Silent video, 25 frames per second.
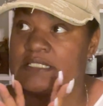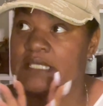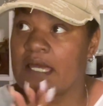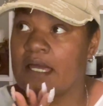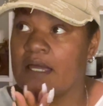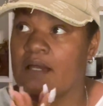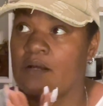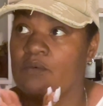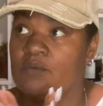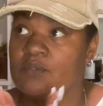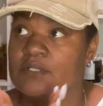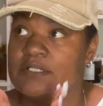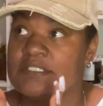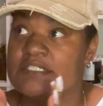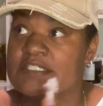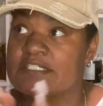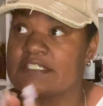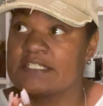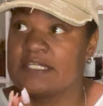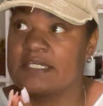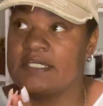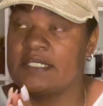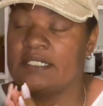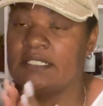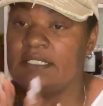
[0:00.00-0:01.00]
I would
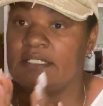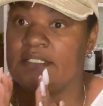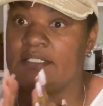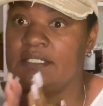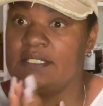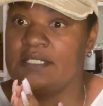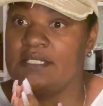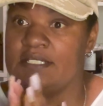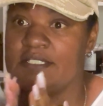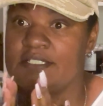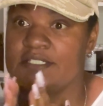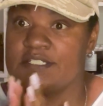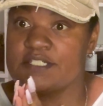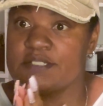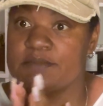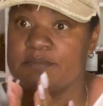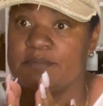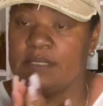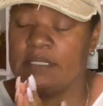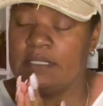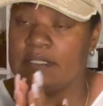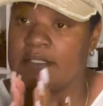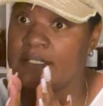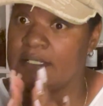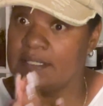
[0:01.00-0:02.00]
say needs to
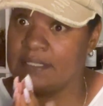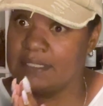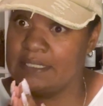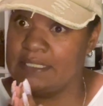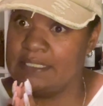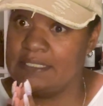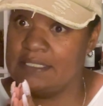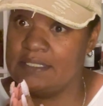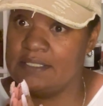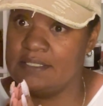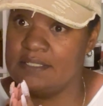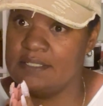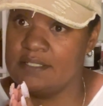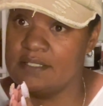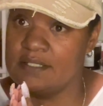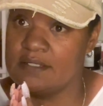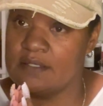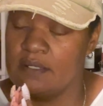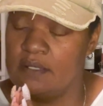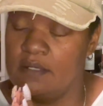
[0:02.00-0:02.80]
be cleaned,